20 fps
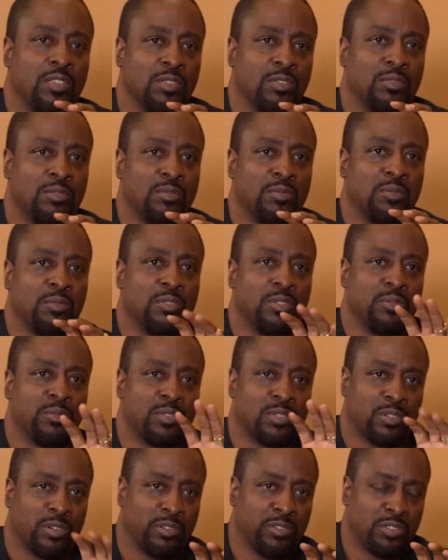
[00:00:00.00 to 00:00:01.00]
you do
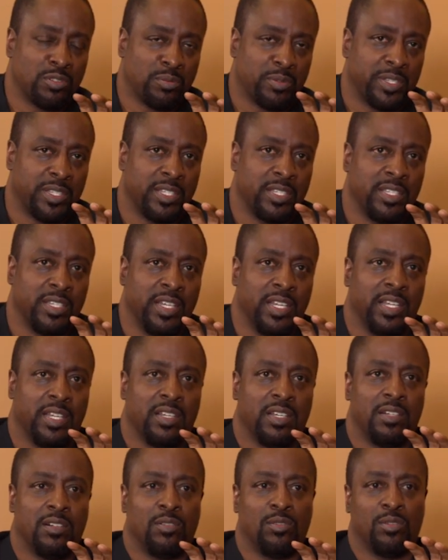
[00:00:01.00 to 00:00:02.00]
surgery
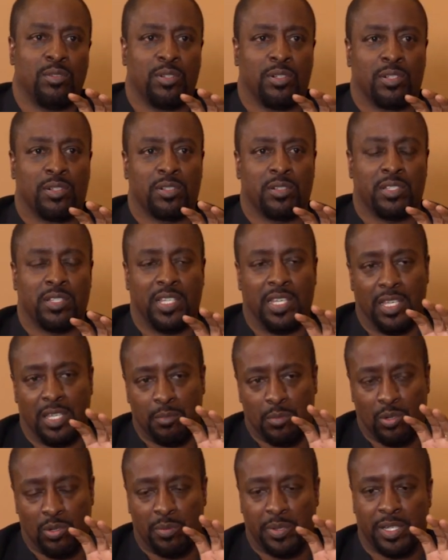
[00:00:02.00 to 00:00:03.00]
or
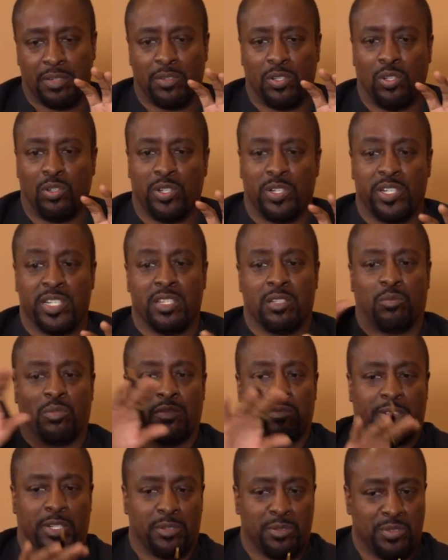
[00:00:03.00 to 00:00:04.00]
chemo or whatever or in the
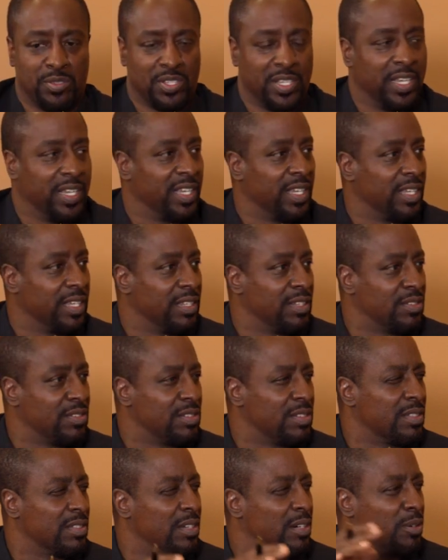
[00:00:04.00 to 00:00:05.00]
reverse yeah.
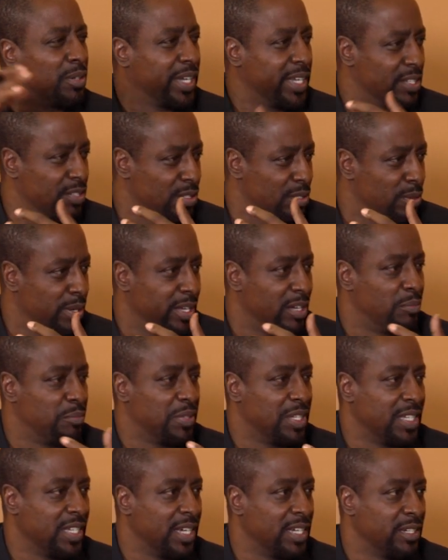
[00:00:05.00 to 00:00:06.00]
it's okay so help
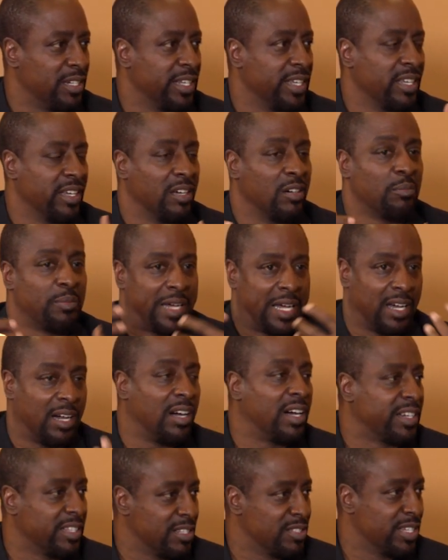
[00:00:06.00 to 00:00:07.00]
me help our
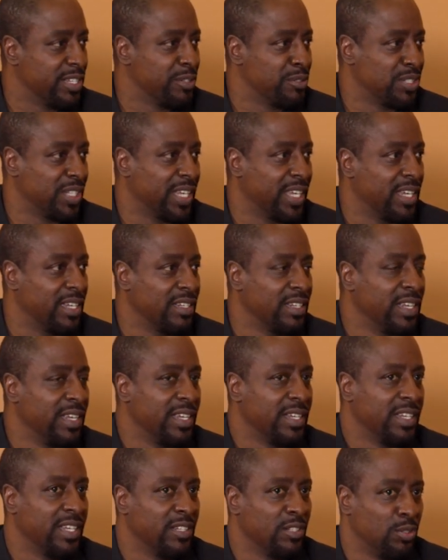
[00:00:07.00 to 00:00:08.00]
audience understand
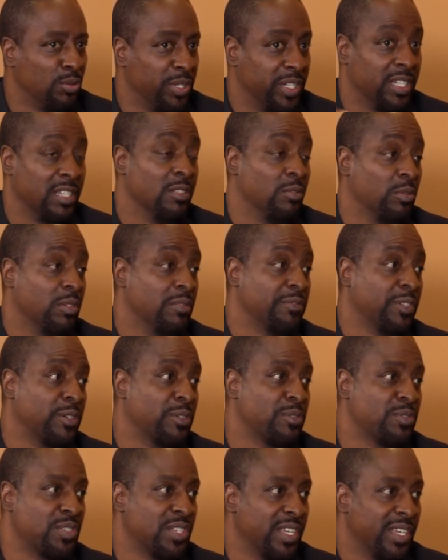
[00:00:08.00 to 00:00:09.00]
doing it in the
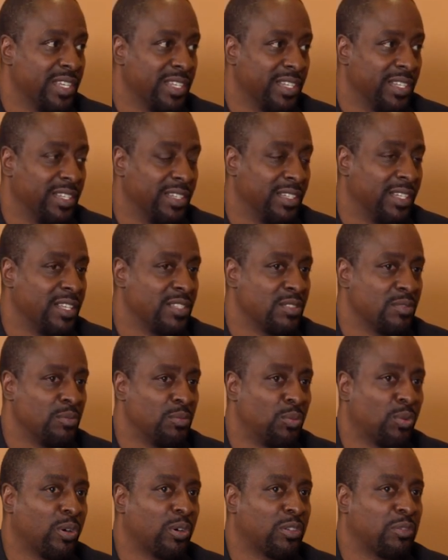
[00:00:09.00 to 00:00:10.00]
reverse it
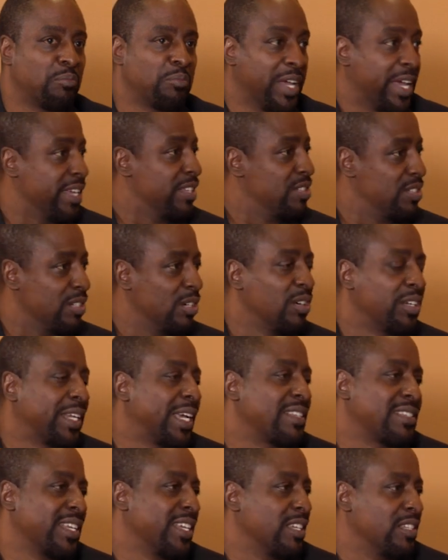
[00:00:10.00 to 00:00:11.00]
doesn't work best. Oh, I'm
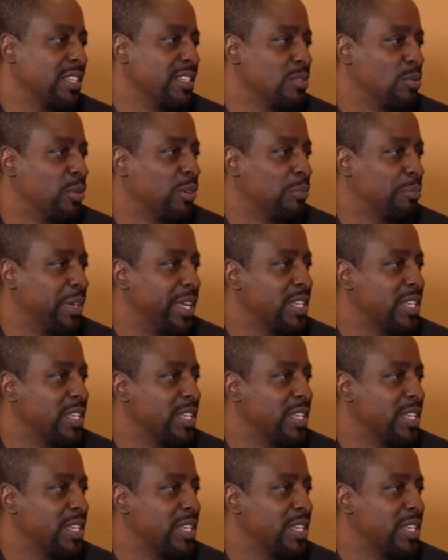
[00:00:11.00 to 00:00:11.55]
not saying it doesn't work